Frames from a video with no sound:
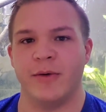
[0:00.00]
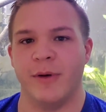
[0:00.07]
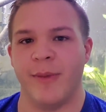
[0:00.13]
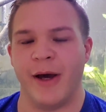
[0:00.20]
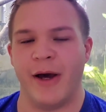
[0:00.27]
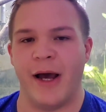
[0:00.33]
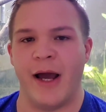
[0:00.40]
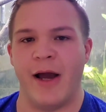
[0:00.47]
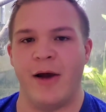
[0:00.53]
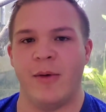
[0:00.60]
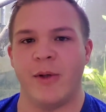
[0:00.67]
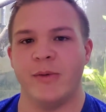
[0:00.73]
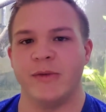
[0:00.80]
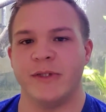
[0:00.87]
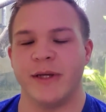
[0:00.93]
about how
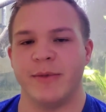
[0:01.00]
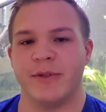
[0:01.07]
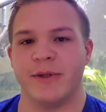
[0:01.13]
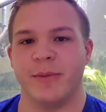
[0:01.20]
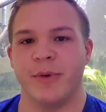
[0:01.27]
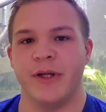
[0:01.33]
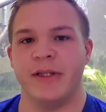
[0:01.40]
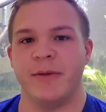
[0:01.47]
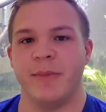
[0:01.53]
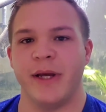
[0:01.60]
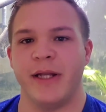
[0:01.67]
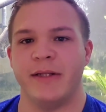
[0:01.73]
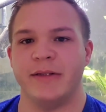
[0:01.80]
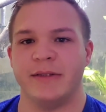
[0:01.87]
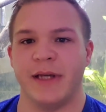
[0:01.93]
he was able to breed the
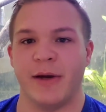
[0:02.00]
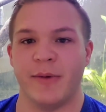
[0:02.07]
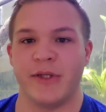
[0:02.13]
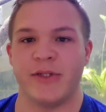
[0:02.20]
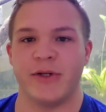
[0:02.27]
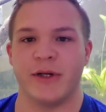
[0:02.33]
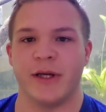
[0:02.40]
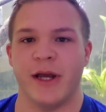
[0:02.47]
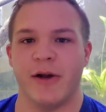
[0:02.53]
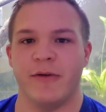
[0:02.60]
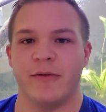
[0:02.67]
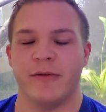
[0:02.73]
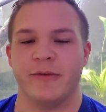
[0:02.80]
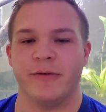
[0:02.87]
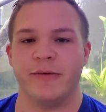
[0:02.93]
bettas, how he took care
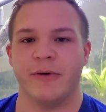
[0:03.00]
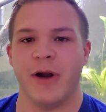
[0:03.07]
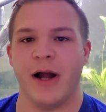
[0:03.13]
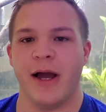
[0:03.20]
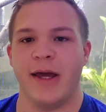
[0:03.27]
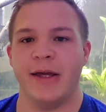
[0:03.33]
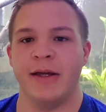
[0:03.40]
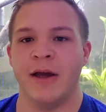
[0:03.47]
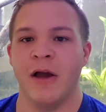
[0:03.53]
of the fry,